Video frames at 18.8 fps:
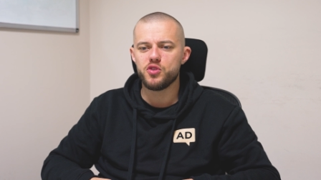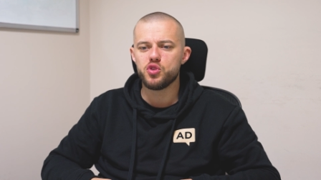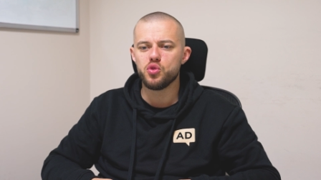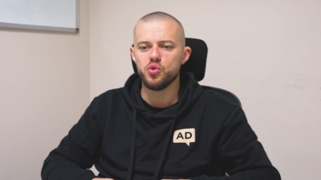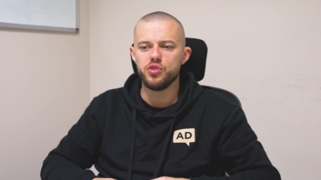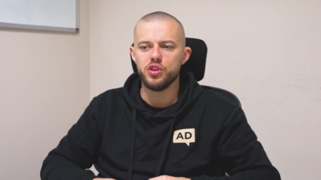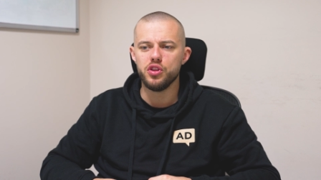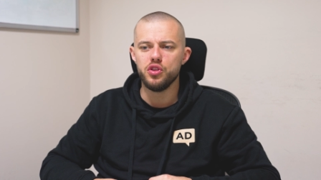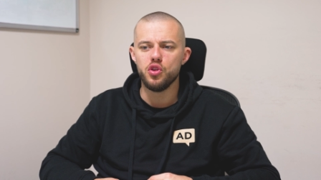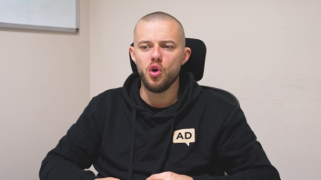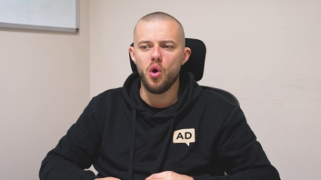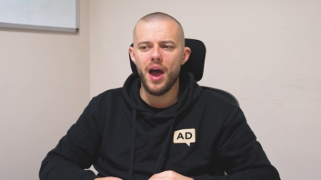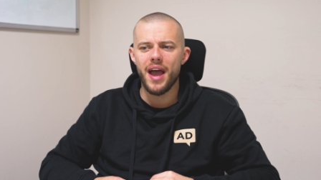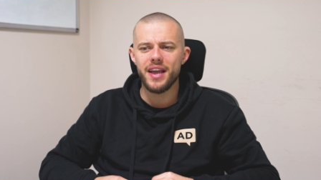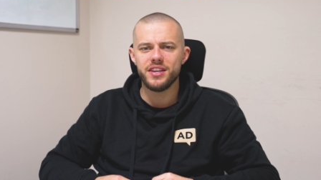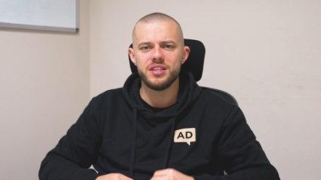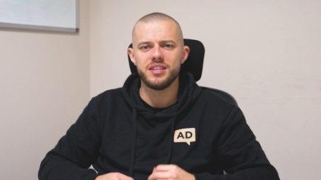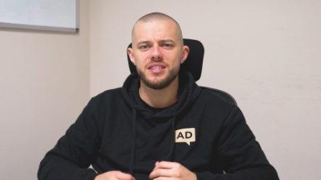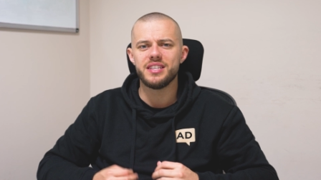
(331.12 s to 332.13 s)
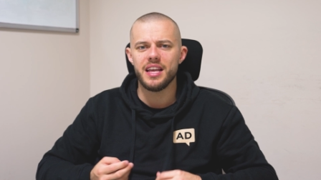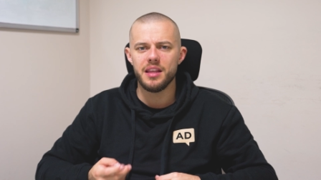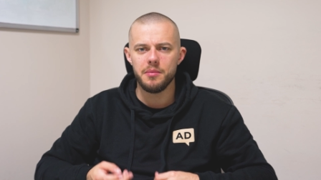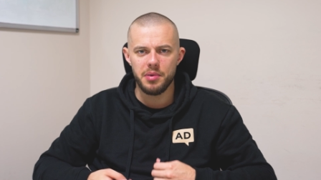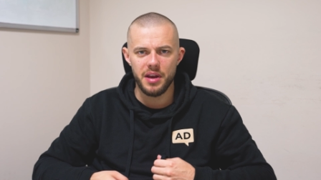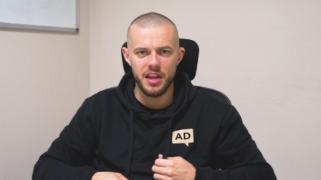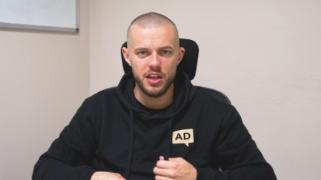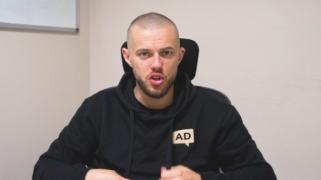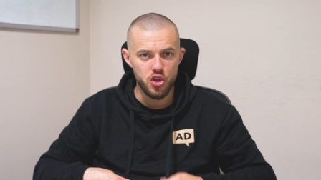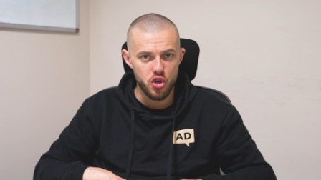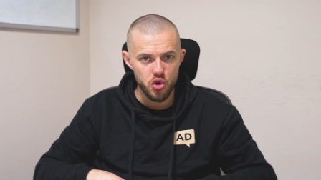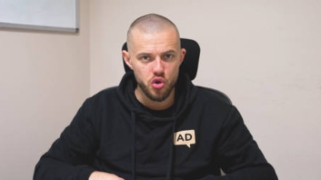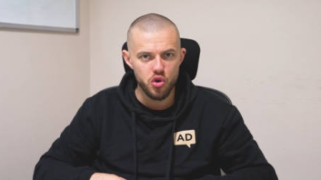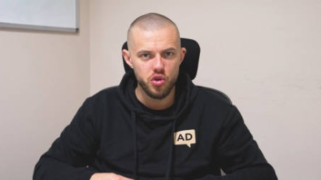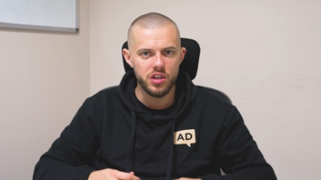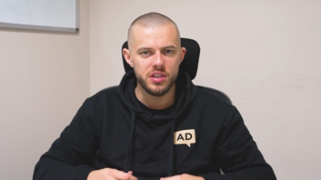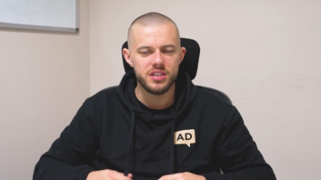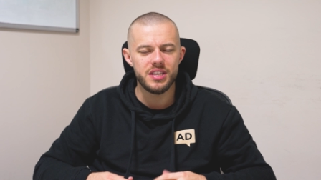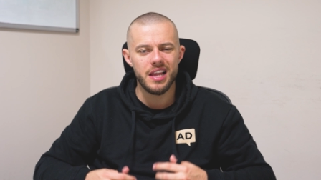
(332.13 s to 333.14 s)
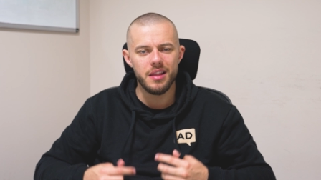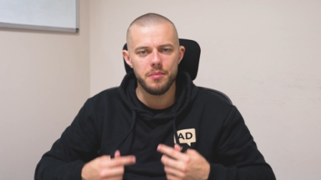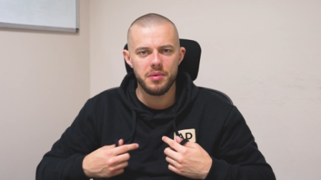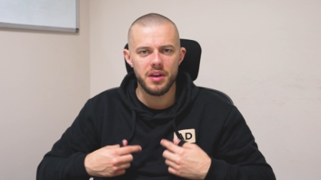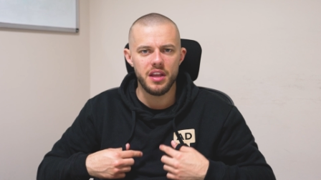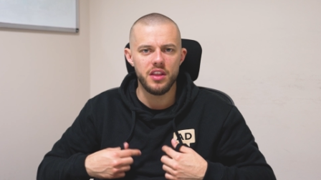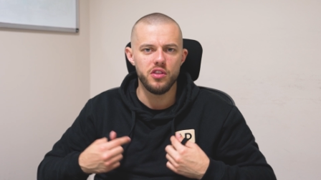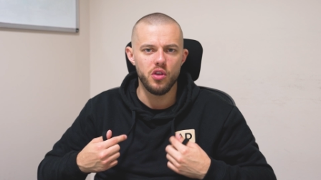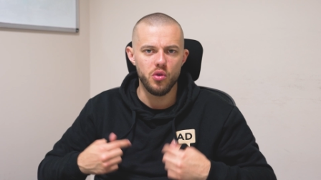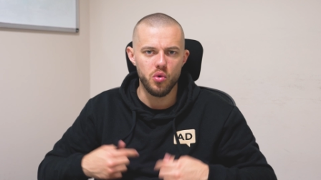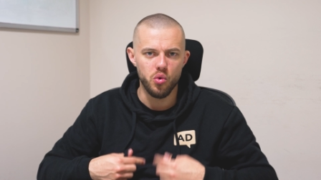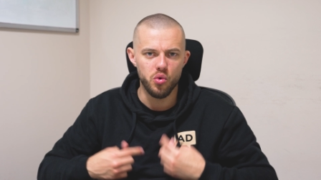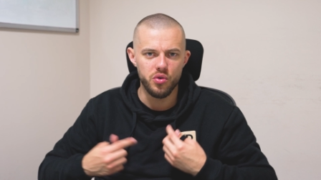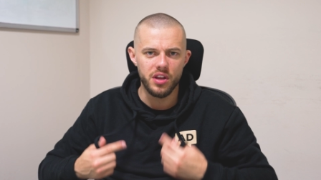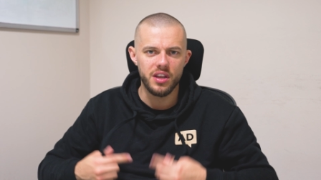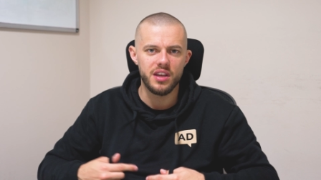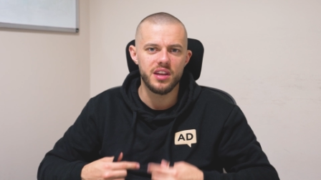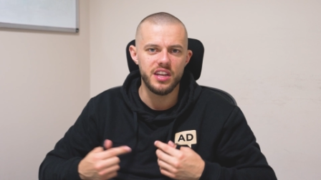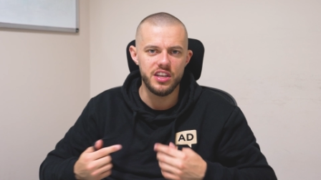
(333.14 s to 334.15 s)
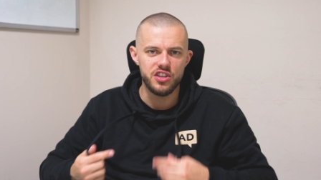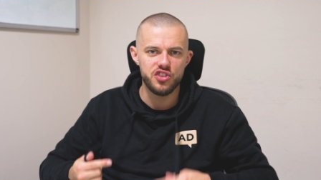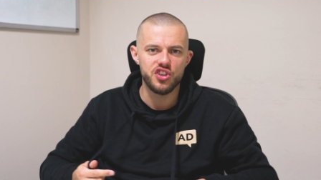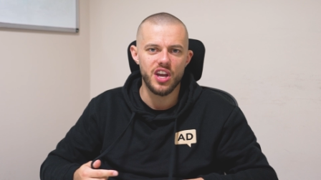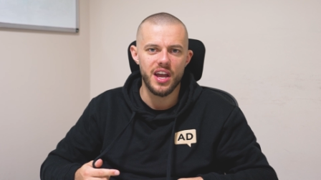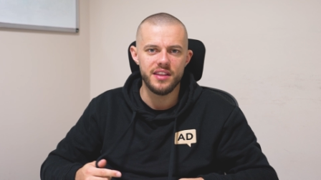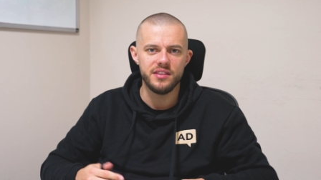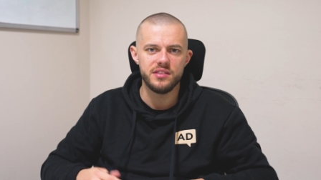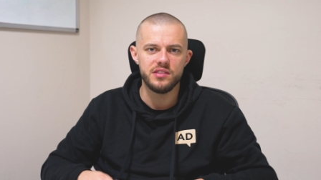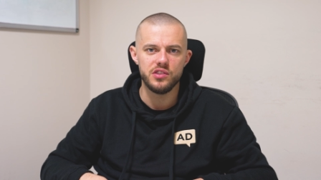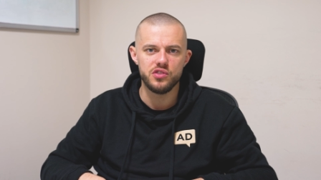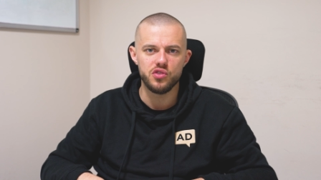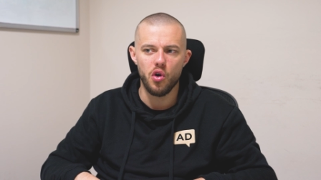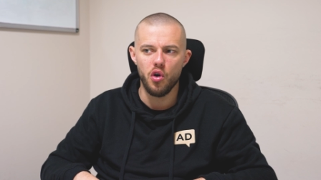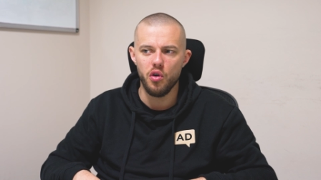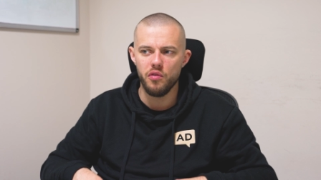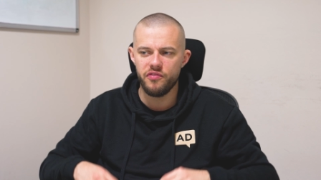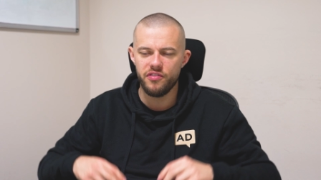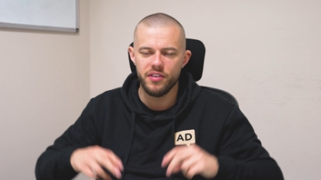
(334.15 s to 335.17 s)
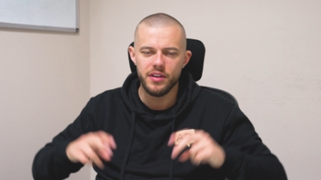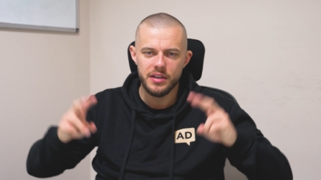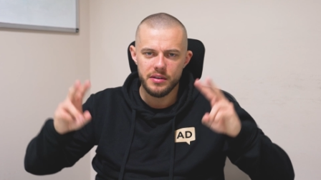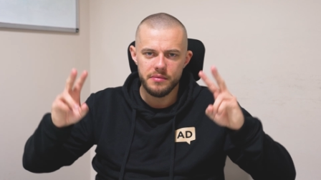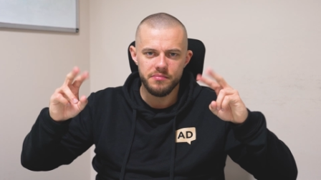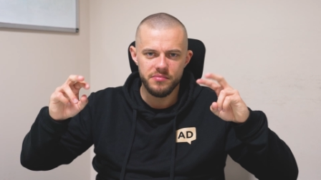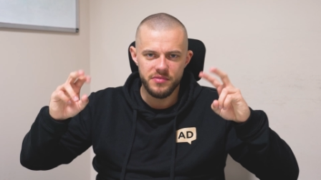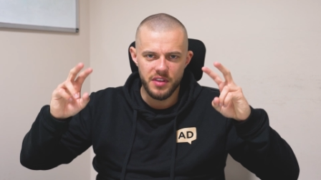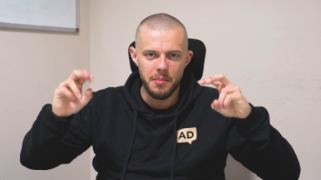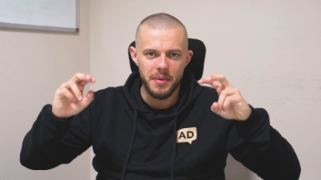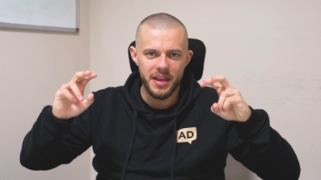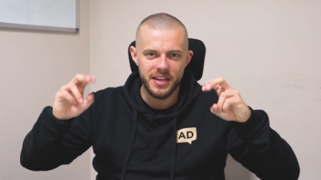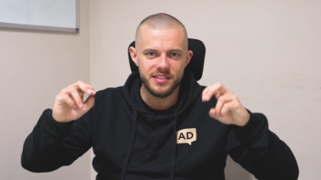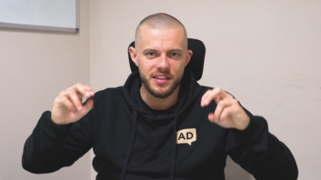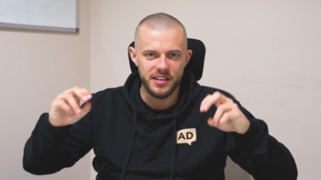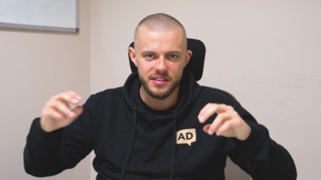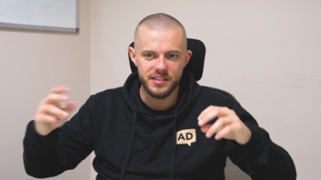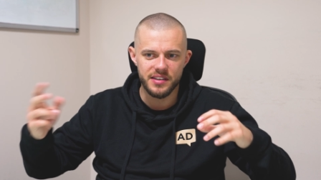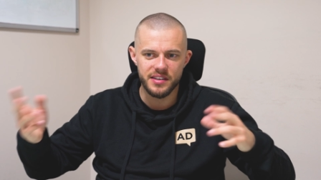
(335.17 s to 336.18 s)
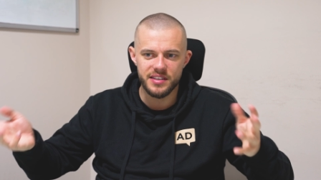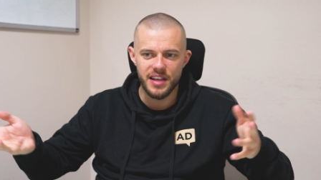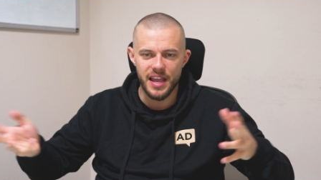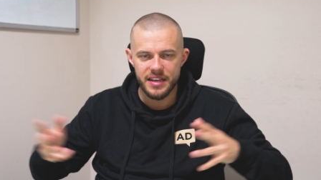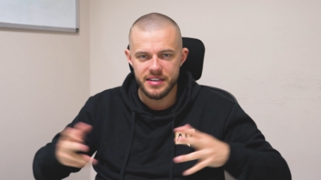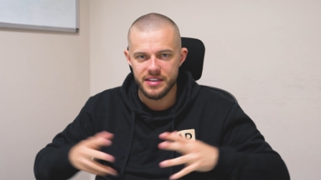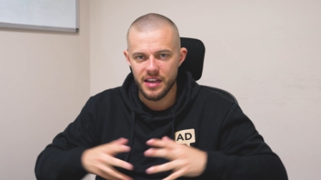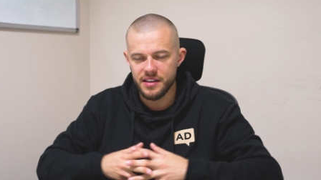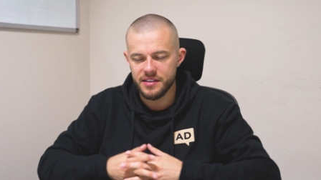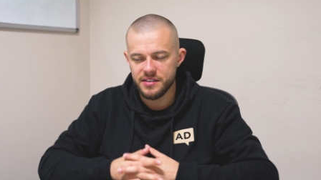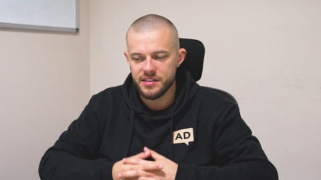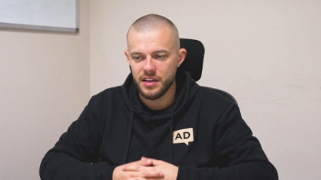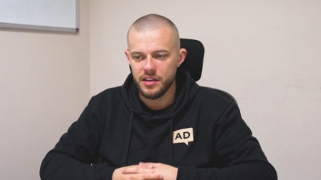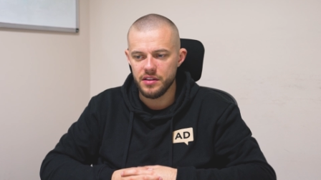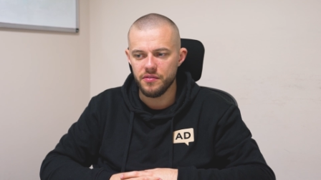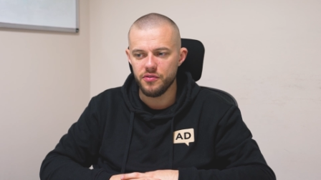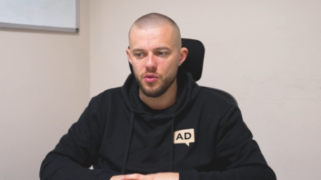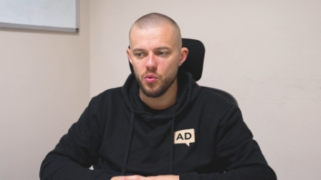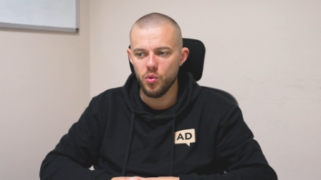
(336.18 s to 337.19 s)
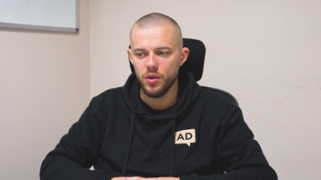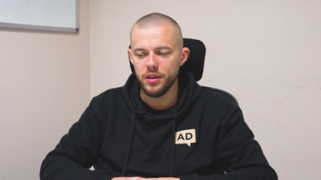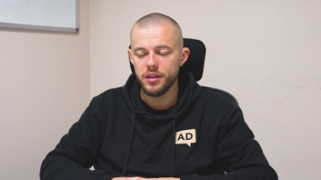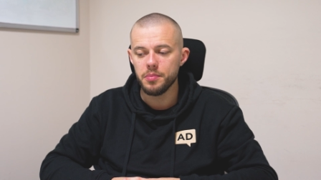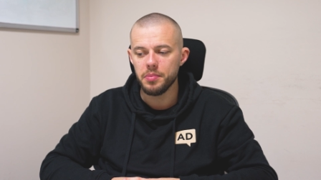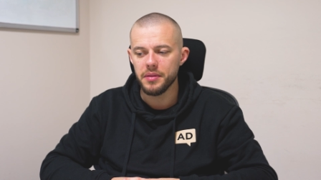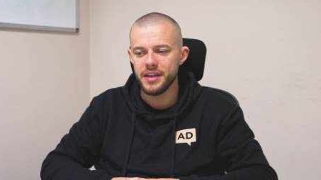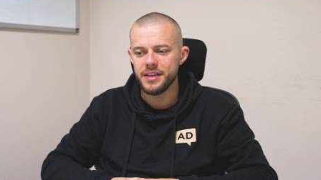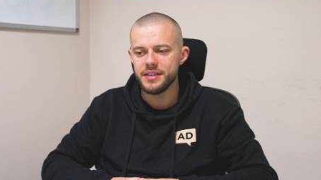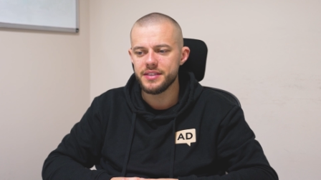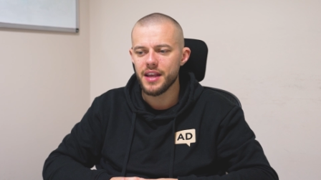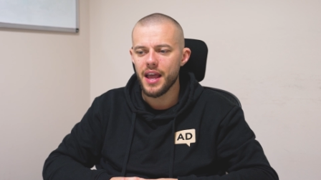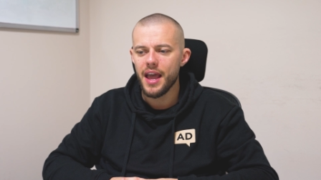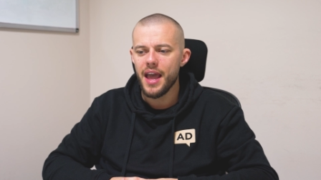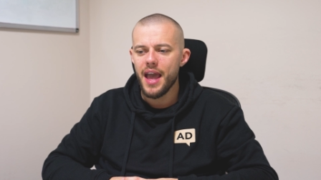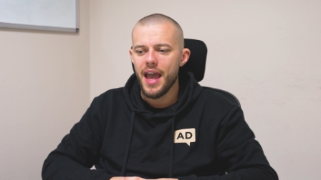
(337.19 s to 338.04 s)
So they're not actually celebrating you; they're celebrating their own increased chances of domestic success inside of the workplace.